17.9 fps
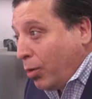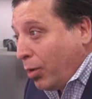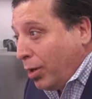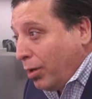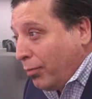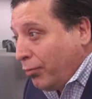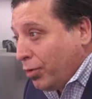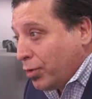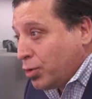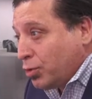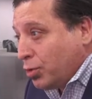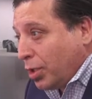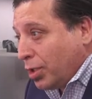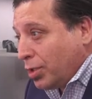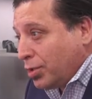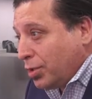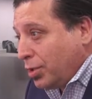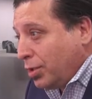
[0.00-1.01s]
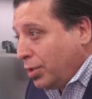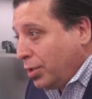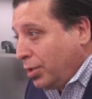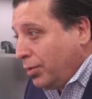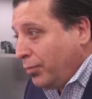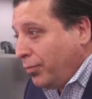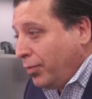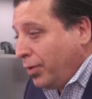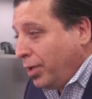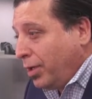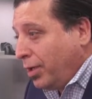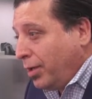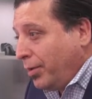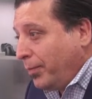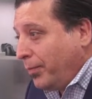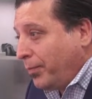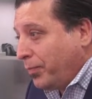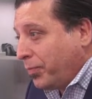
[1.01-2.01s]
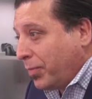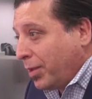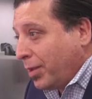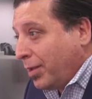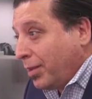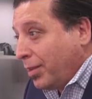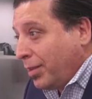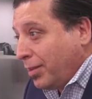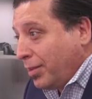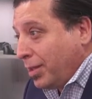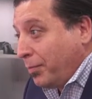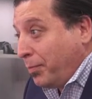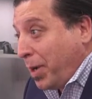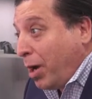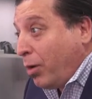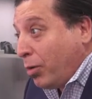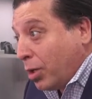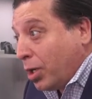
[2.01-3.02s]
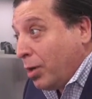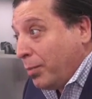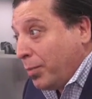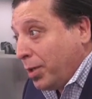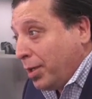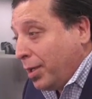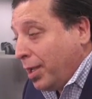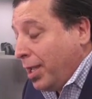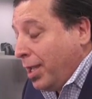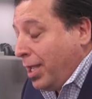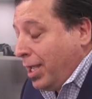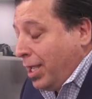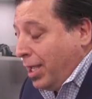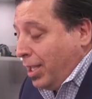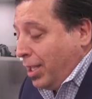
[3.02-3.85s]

infrastructure mm-hmm. of um, the power company. Sure.